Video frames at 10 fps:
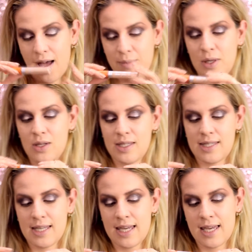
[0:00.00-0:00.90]
I'm
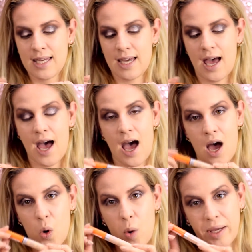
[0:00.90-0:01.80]
using
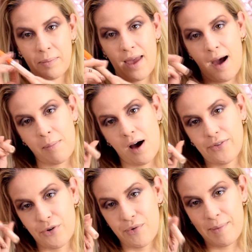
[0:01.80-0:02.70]
Wake Me Up
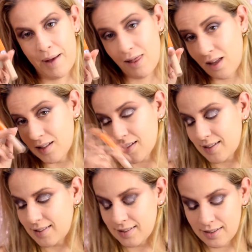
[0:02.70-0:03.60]
on Rimmel
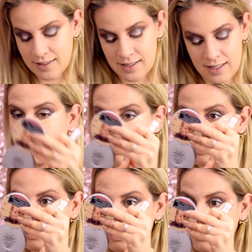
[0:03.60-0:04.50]
London.
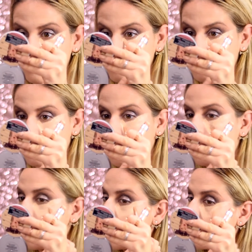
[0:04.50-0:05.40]
I'm
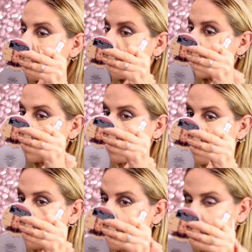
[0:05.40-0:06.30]
applying on my
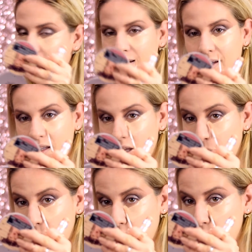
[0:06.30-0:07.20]
under eye area.
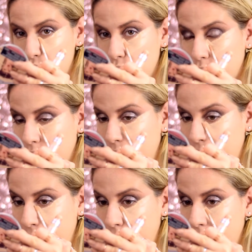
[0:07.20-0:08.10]
I also want to
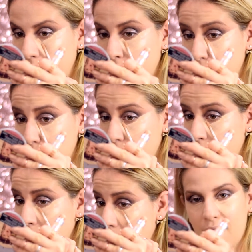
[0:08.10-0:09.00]
clear
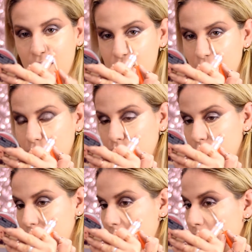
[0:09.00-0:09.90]
my
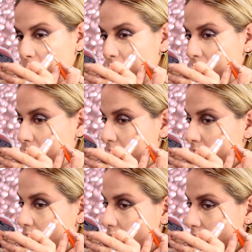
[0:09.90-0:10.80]
eyeshadows and make a
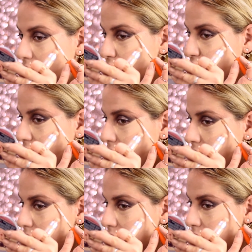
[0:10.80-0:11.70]
harsh edge